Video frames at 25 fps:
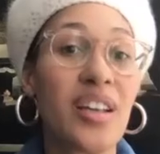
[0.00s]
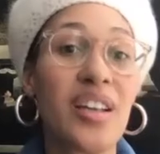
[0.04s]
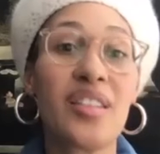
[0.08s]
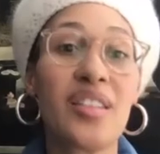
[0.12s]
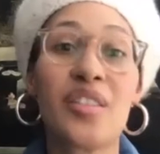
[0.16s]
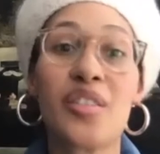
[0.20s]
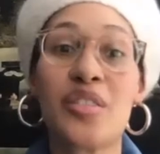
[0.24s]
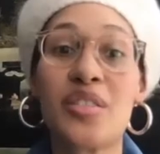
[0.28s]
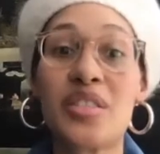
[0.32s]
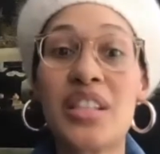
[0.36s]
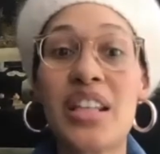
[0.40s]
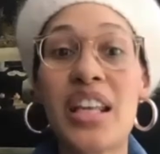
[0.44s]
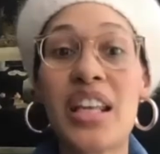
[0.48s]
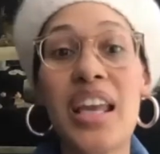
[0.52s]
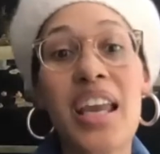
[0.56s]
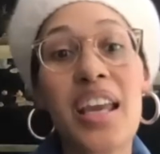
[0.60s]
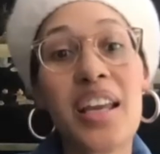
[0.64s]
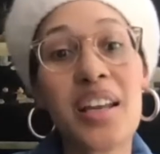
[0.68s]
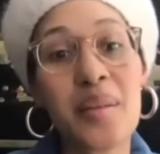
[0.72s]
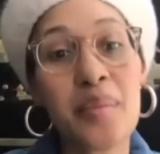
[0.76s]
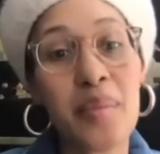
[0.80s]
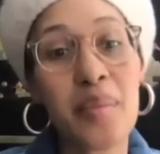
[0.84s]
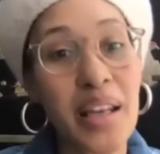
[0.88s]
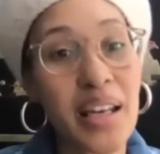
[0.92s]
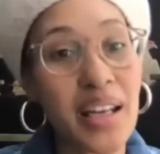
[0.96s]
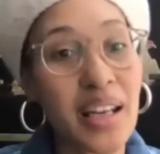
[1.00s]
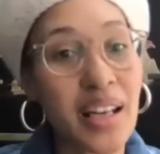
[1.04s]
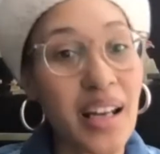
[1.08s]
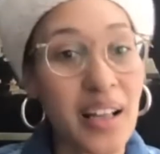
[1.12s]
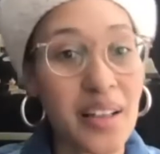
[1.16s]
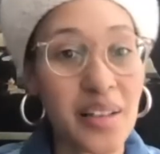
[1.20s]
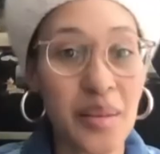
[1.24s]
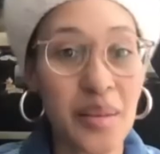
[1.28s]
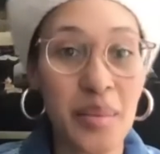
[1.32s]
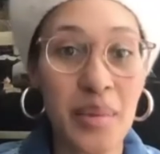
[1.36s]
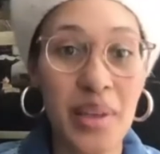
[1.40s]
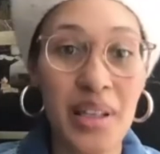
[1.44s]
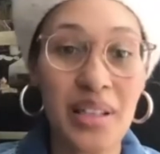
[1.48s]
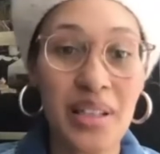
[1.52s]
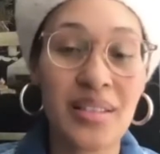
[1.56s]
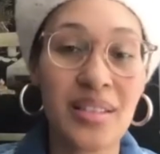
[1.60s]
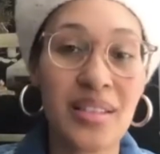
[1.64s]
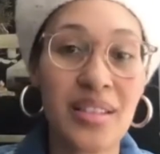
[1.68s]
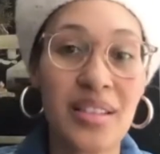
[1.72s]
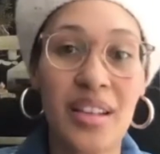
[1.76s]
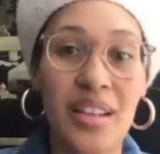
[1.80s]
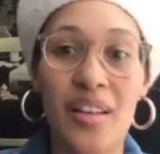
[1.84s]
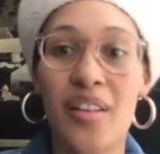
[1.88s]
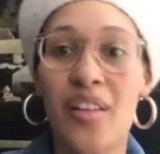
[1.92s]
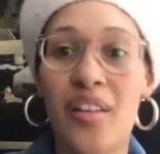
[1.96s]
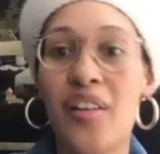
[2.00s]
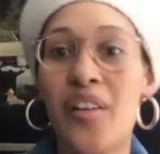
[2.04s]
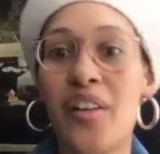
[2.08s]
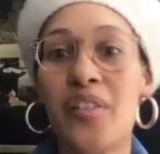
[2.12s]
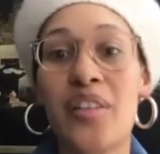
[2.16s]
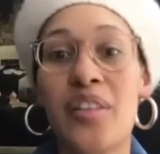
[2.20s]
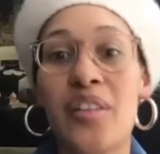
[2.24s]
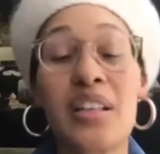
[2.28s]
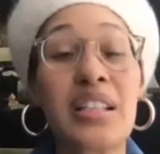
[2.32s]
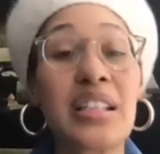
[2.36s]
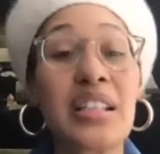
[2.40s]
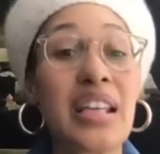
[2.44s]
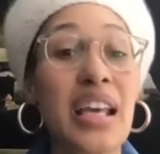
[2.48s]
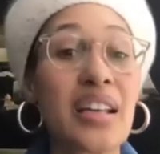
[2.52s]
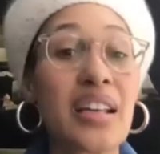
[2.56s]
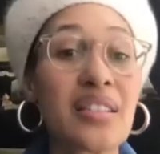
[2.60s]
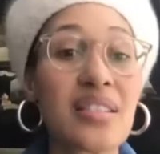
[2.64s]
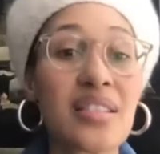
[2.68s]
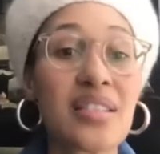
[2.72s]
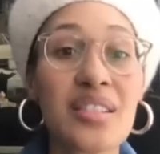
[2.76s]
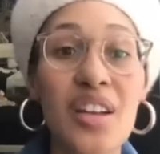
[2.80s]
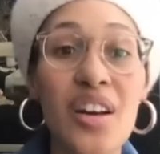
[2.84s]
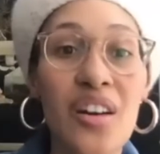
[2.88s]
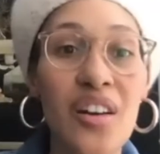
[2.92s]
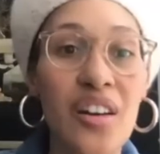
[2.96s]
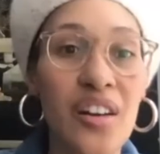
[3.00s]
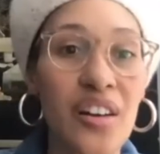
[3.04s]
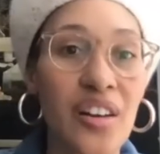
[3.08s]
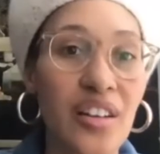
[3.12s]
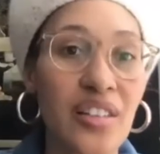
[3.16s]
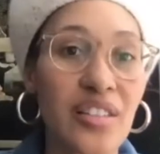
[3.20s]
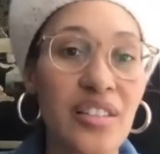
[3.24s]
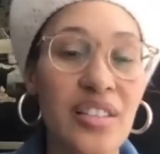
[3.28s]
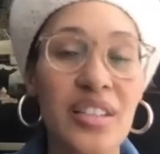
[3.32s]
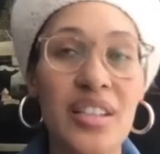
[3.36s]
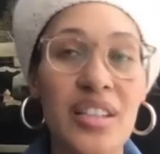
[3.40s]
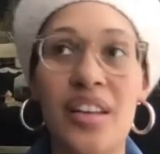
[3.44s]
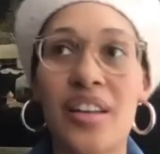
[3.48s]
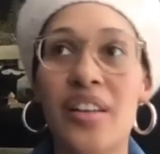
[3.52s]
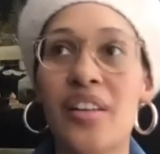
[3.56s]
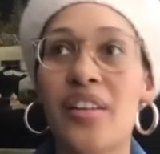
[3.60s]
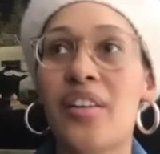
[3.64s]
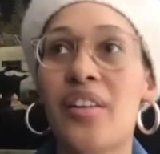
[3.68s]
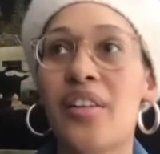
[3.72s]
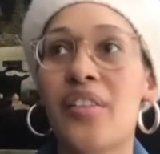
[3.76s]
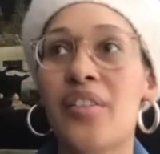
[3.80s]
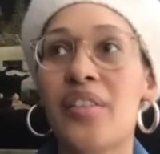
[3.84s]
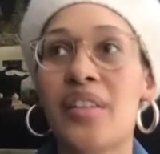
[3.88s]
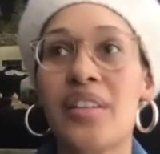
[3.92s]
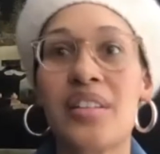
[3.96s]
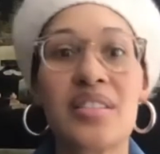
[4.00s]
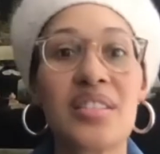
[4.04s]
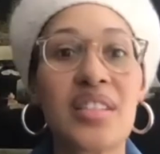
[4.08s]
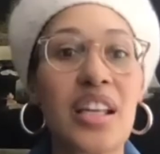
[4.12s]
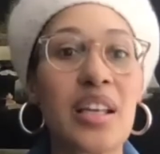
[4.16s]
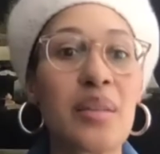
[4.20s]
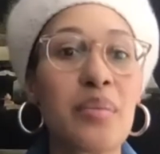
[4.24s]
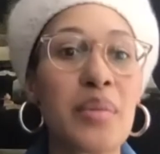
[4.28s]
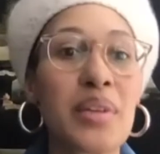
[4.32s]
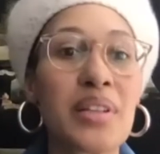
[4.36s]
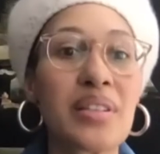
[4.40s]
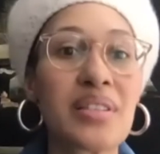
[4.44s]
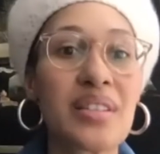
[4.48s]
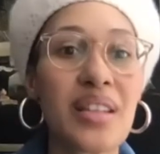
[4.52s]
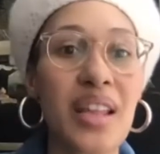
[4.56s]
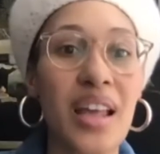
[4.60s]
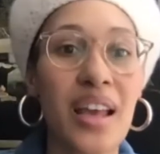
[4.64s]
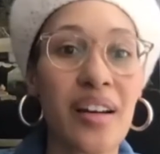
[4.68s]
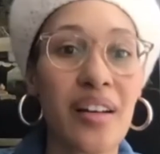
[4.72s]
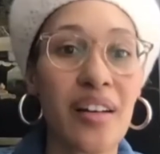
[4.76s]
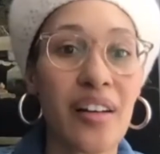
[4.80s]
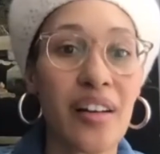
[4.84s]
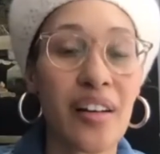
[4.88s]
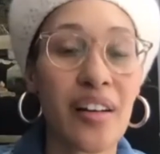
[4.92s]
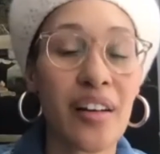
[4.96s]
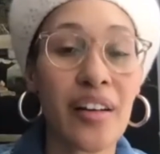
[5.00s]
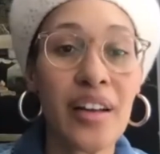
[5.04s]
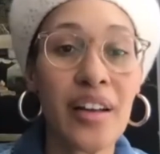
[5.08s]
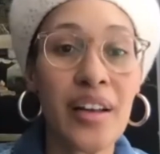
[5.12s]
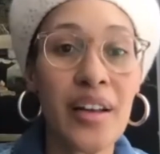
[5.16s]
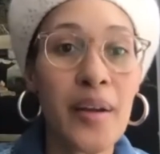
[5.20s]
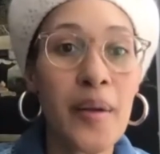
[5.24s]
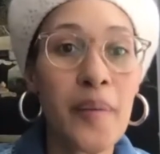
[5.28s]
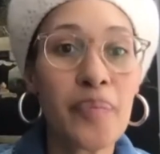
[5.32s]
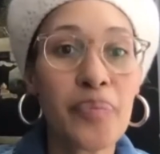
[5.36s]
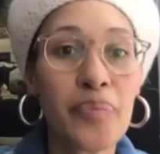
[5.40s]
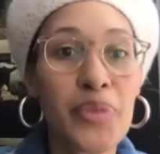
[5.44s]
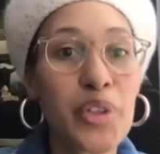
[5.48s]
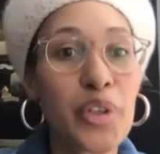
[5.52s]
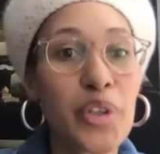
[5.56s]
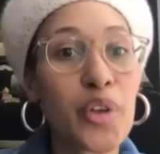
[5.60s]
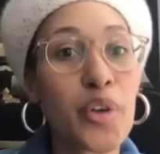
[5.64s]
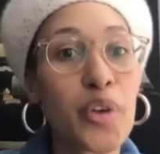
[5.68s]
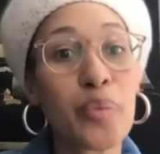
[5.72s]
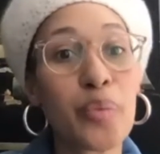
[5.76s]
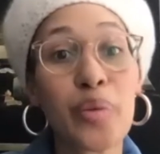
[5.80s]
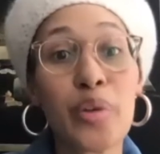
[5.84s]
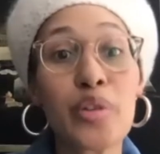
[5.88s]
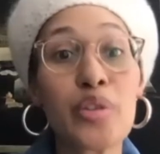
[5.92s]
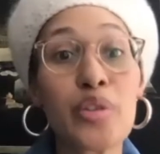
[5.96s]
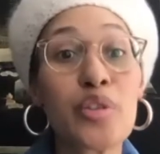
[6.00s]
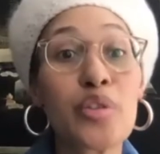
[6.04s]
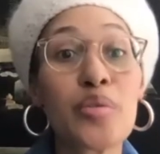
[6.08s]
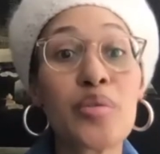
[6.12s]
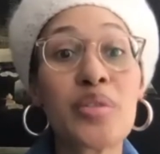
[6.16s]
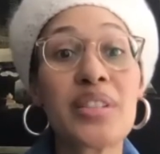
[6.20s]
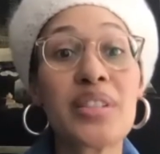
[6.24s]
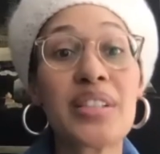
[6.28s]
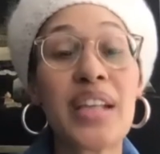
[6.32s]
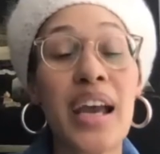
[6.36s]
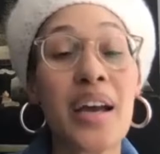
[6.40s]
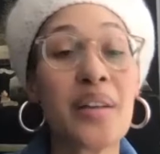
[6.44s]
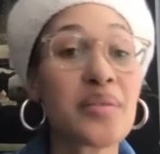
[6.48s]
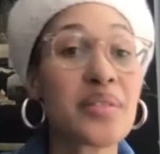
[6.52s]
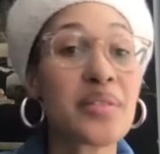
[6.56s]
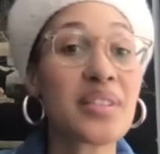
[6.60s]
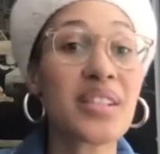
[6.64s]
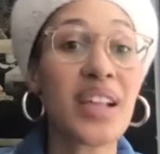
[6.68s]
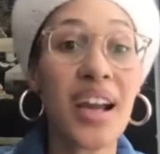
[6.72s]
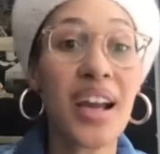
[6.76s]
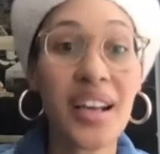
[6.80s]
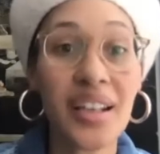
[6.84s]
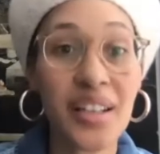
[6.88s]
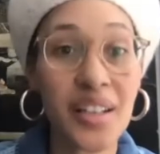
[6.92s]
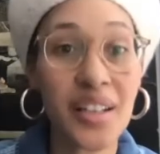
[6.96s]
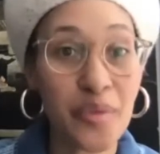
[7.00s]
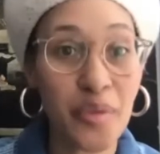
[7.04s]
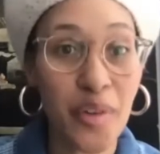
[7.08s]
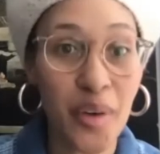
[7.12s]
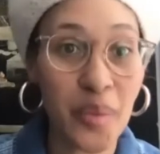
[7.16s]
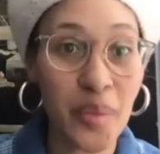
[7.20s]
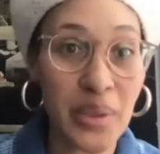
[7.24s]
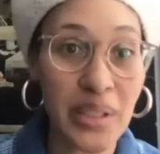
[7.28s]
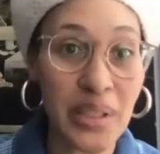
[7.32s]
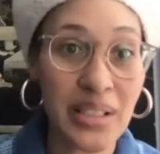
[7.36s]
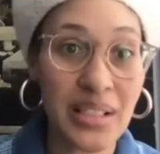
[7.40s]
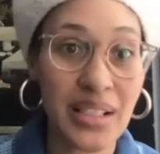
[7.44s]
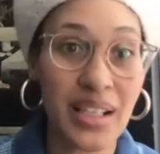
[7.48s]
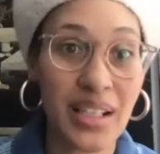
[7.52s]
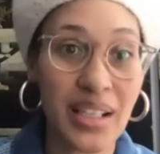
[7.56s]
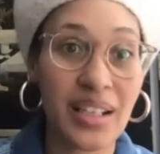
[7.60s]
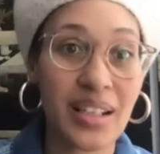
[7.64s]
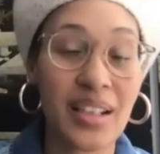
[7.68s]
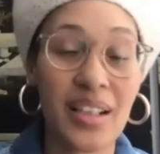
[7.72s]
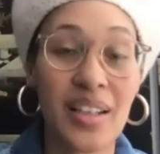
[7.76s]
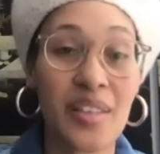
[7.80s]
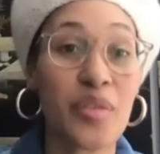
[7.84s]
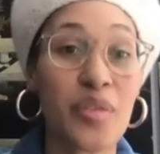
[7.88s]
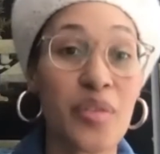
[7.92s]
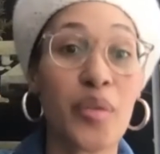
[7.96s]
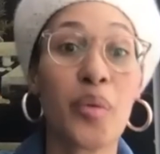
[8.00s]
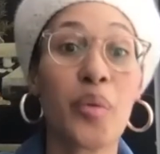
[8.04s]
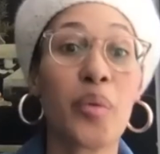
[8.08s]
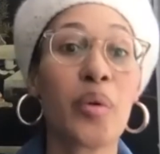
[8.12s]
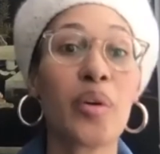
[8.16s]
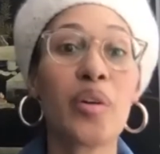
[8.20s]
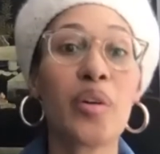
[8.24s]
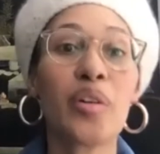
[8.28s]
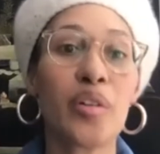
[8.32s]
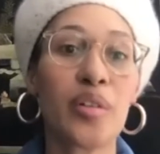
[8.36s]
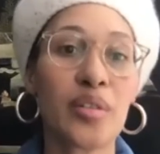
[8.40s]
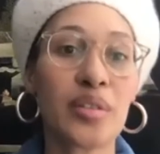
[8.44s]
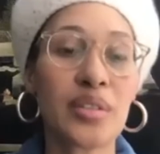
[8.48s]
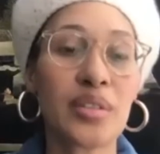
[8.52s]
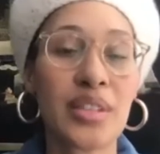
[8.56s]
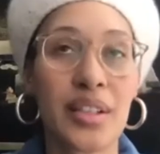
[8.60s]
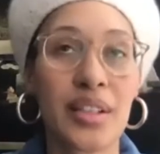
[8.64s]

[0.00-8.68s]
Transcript: there's the animated elements, there are the guest stars, there are the segments that are, you know, produced outside of what we did in the world.